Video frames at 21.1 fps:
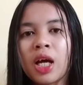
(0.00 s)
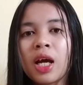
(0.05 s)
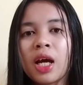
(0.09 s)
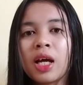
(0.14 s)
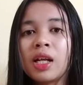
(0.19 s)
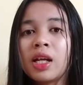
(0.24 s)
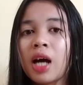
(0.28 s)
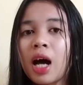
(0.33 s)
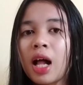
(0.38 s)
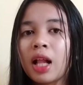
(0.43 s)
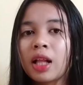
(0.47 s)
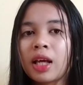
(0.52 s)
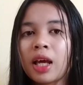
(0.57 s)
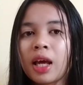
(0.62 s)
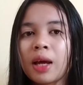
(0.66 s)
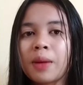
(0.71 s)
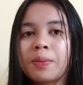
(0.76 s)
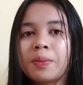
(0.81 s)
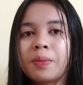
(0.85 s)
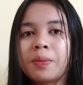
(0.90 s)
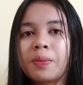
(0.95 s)
the
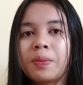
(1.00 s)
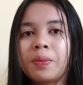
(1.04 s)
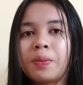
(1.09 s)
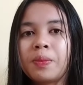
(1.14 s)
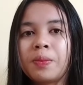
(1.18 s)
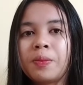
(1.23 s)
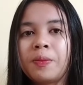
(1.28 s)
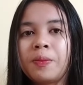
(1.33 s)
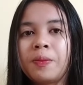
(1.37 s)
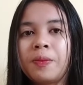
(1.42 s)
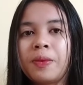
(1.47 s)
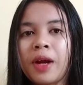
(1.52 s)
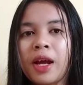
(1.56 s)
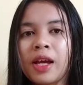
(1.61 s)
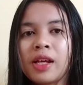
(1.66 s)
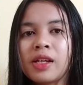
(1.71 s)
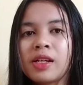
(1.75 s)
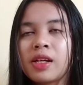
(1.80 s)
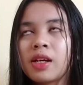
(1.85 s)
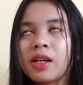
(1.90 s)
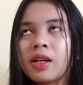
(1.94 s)

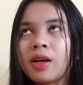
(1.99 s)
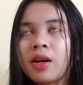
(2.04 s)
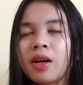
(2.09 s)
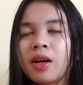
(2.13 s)
algebraic